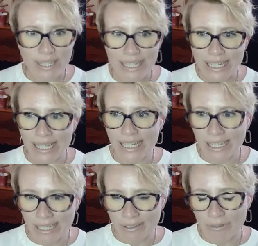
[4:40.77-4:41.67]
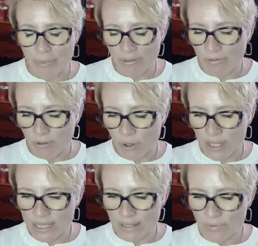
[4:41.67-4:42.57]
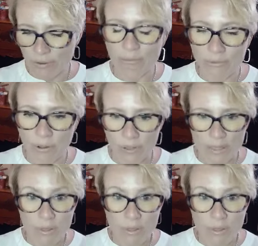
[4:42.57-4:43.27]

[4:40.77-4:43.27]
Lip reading: Nikki from Full Voice